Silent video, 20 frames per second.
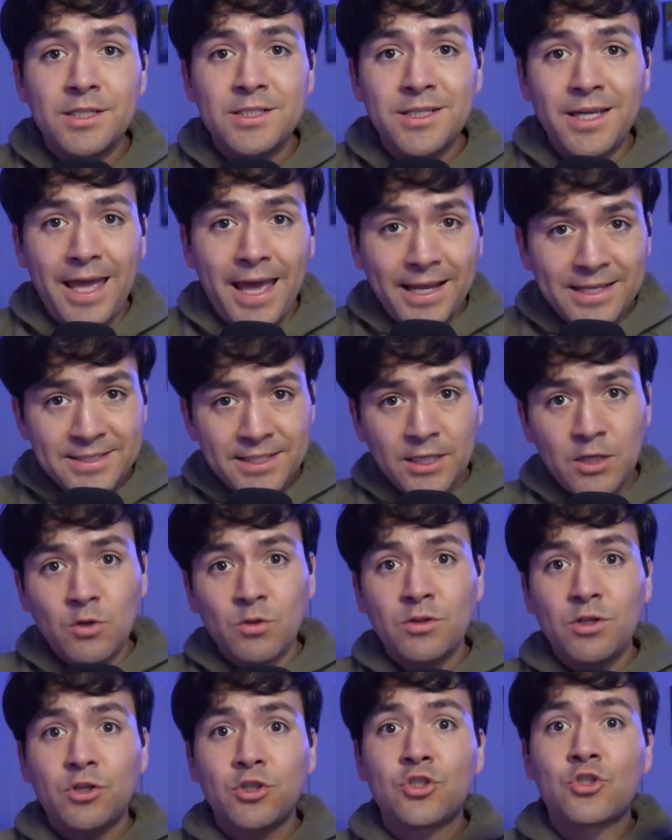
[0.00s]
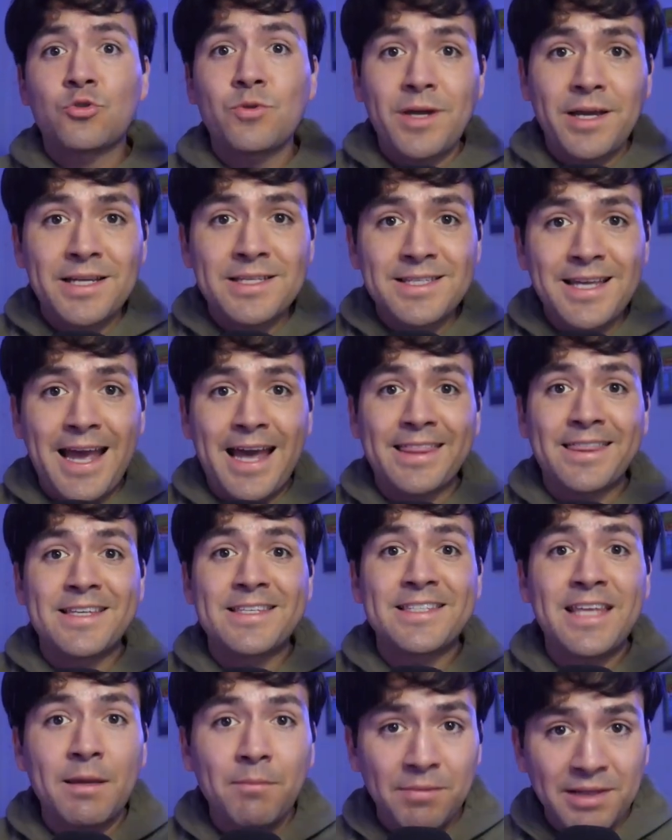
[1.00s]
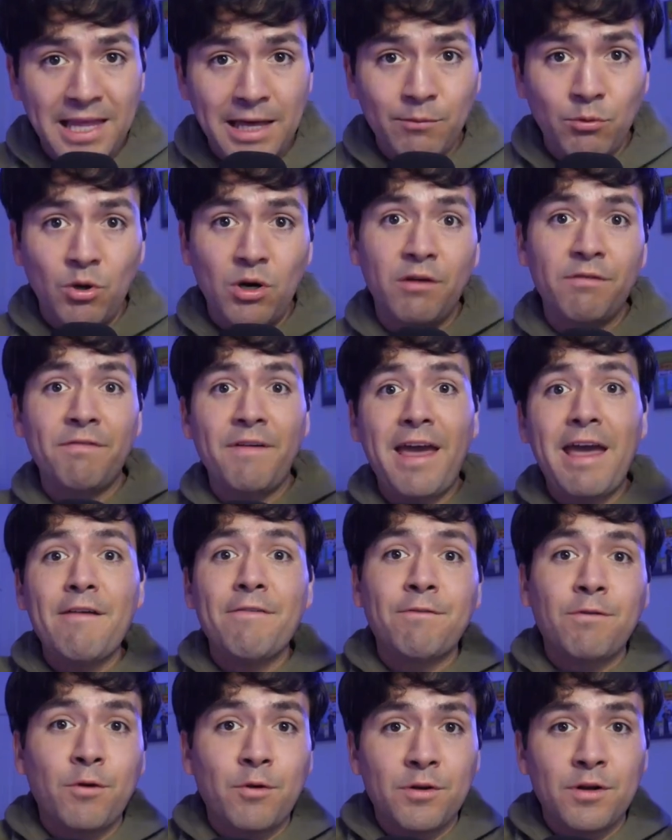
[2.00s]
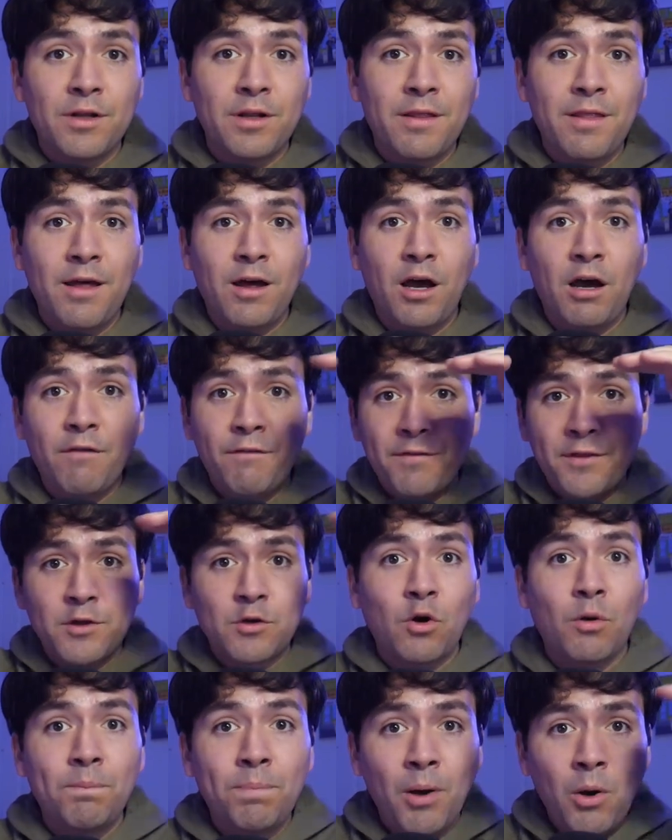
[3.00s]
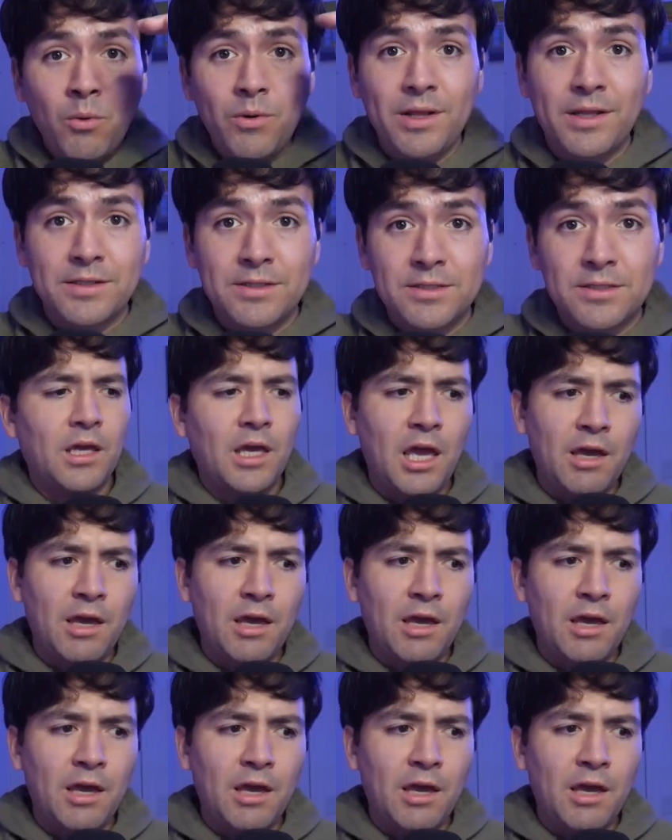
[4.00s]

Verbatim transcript: to execute their tricks at the same level of effort of their opponents.